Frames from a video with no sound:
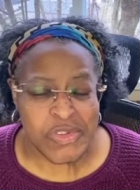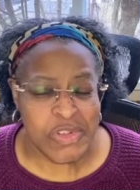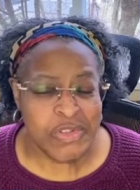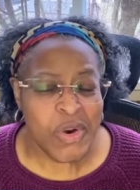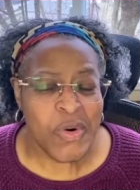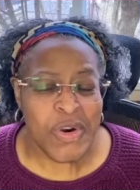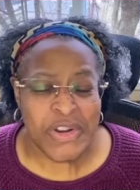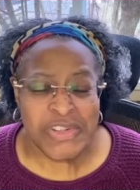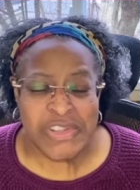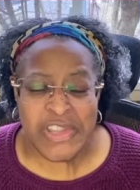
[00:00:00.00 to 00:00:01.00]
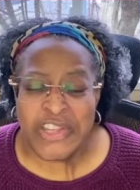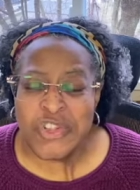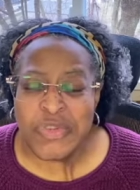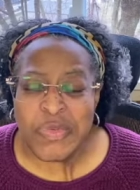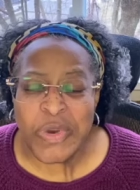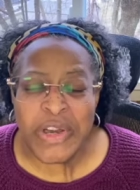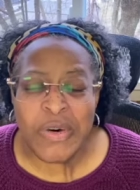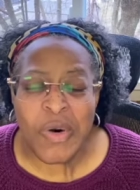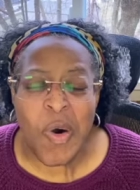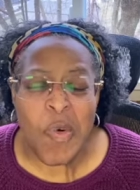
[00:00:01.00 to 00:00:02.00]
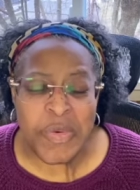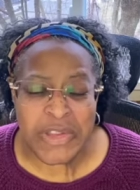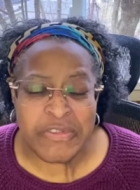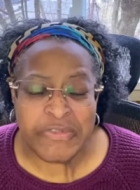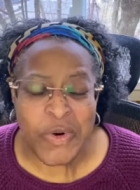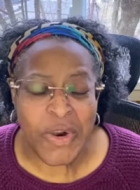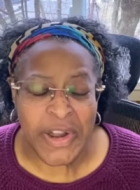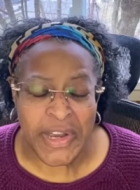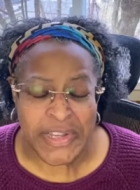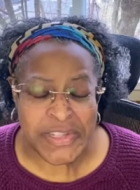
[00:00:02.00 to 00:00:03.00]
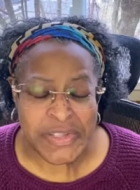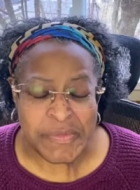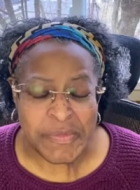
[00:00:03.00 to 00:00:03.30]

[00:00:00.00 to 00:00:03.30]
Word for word: the doors that you will open for us.